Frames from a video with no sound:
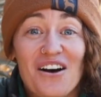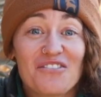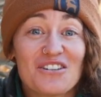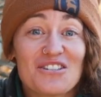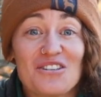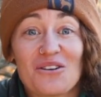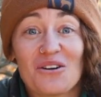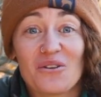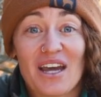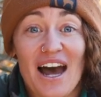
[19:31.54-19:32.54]
Of course, you
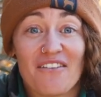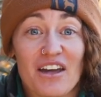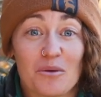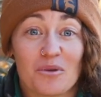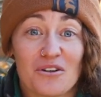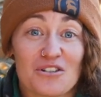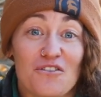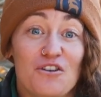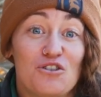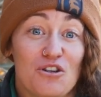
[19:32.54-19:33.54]
can only have that approach
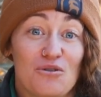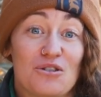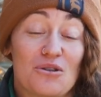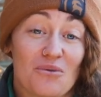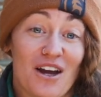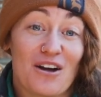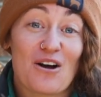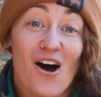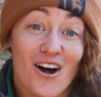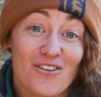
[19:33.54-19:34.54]
if you choose the right
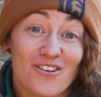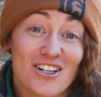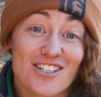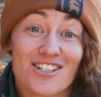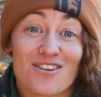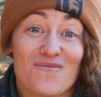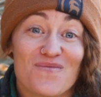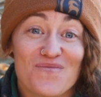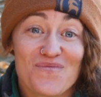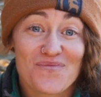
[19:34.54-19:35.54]
conifers.
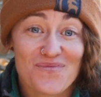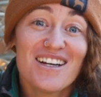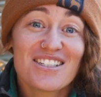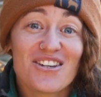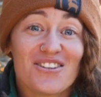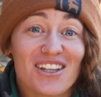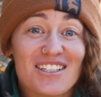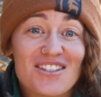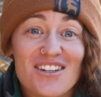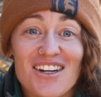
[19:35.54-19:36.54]
So
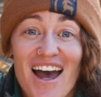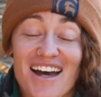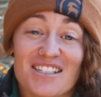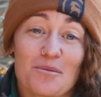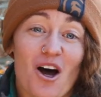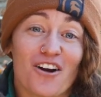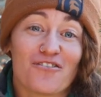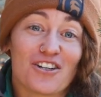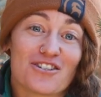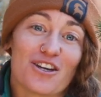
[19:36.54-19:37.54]
let's look at some
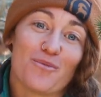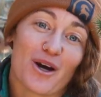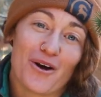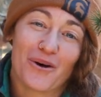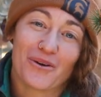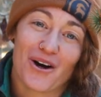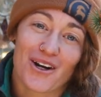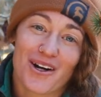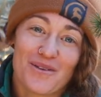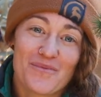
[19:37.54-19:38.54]
conifers in my own
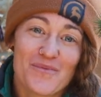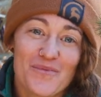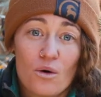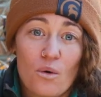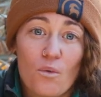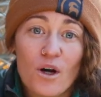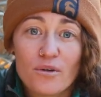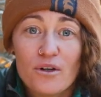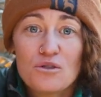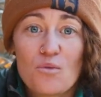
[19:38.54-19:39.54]
garden. What
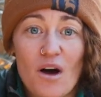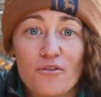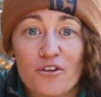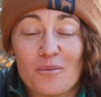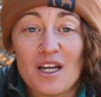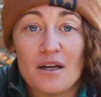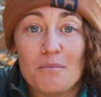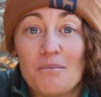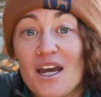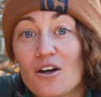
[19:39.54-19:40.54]
grows well for me
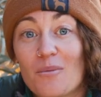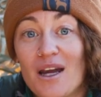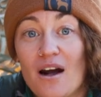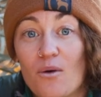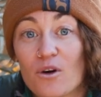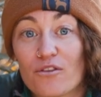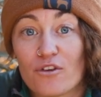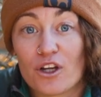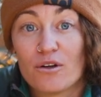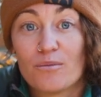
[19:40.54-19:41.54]
may or may not work
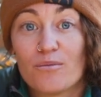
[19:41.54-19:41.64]
for you.